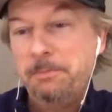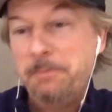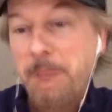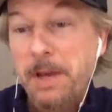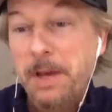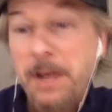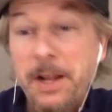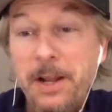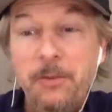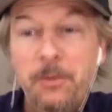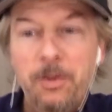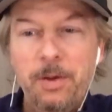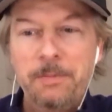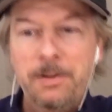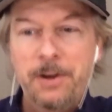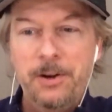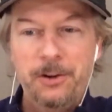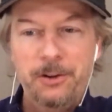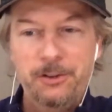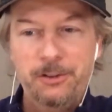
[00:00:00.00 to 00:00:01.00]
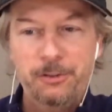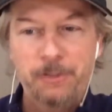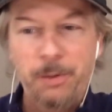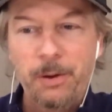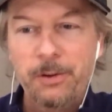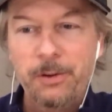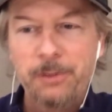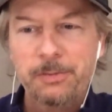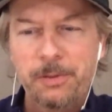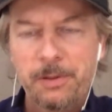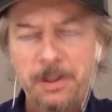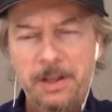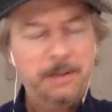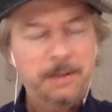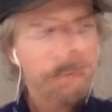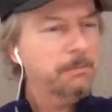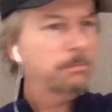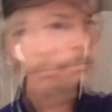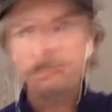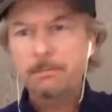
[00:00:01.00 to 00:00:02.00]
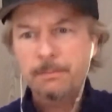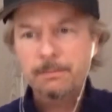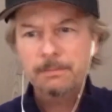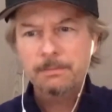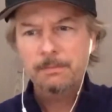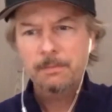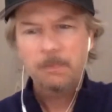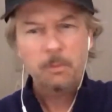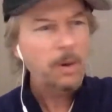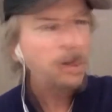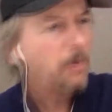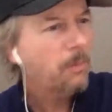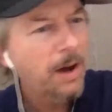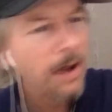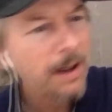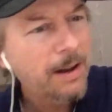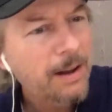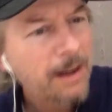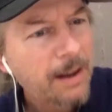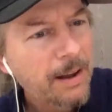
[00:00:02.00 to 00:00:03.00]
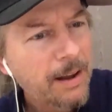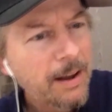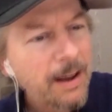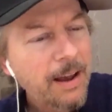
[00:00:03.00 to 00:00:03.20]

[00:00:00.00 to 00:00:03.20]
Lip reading: admitted women are disposable, like, wait, what?